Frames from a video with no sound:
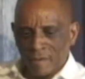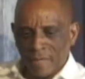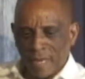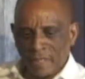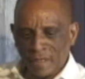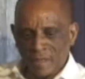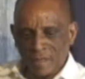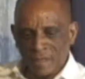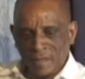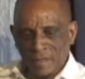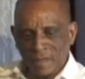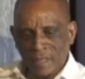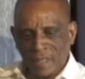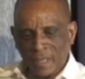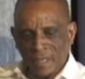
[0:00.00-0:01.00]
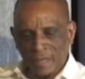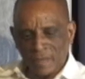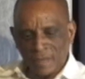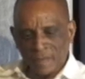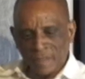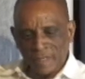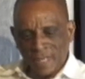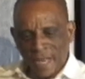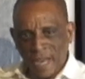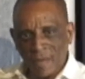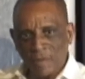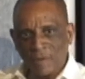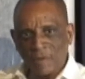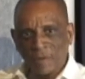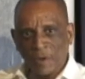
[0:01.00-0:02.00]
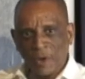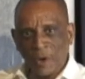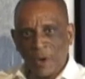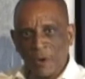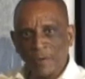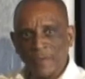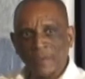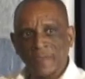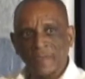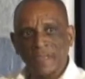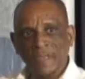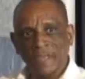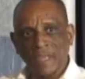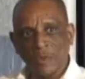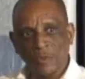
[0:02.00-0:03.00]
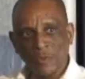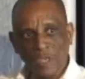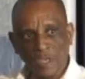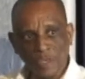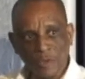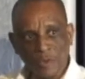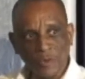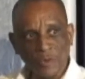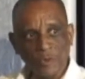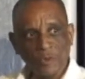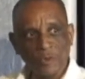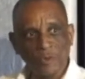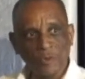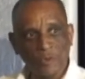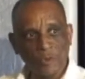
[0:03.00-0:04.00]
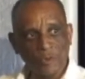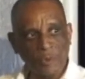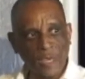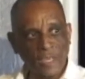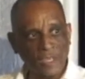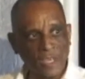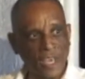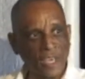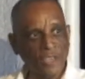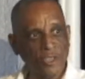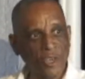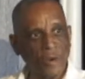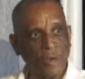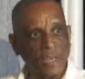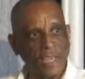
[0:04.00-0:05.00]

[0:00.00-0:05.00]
that the type of currency that we use to engage our